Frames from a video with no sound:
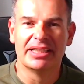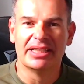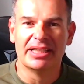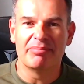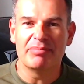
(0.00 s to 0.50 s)

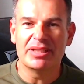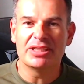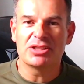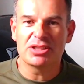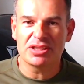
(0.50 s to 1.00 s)

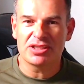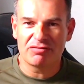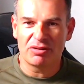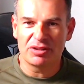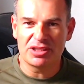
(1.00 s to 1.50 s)
miniatures
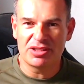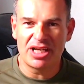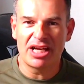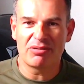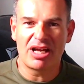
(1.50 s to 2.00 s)
for these
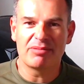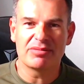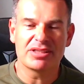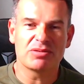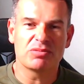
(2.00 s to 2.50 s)

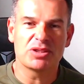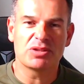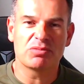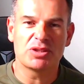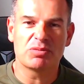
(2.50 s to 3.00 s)
dioramas which
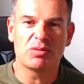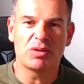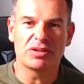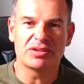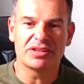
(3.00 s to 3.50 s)
we
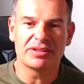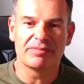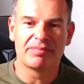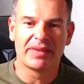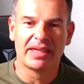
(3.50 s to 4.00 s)
wanted.
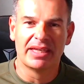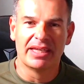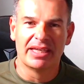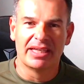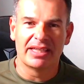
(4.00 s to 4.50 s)

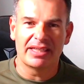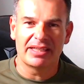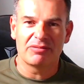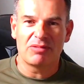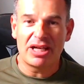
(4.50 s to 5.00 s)

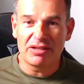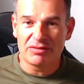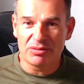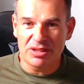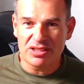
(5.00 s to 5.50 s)
One of the
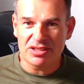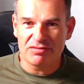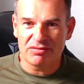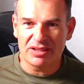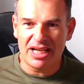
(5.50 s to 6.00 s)
reasons
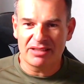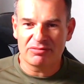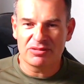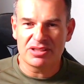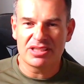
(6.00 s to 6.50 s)
for that
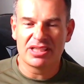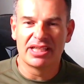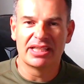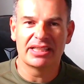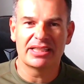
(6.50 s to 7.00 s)
was
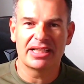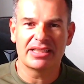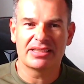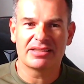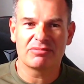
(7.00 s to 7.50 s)

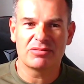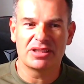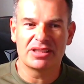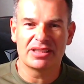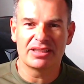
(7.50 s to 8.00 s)
that
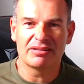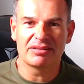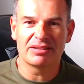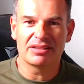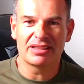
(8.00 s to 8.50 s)
we
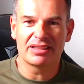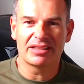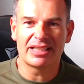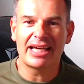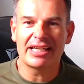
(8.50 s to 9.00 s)

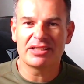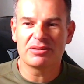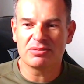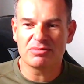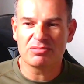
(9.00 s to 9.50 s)
like
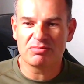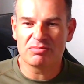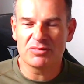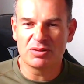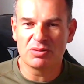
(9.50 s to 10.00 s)
to
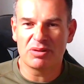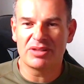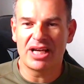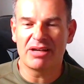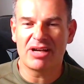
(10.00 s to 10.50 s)
do
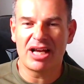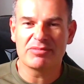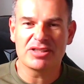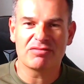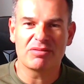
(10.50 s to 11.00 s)

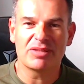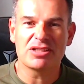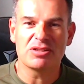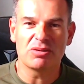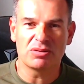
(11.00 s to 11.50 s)
dioramas from less
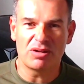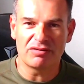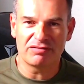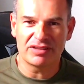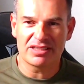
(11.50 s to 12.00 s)
known
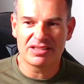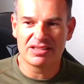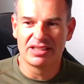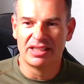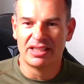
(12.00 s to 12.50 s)
conflicts.
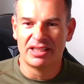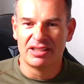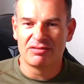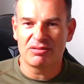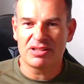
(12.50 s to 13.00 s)

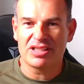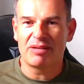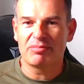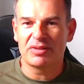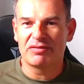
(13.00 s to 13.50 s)
For
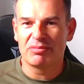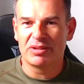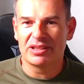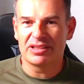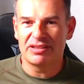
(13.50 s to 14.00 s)
example, if you
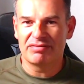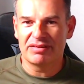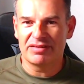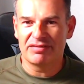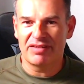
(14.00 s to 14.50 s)
build a
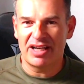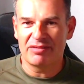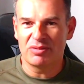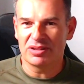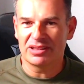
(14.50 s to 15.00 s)
T-55
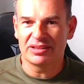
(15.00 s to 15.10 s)
model,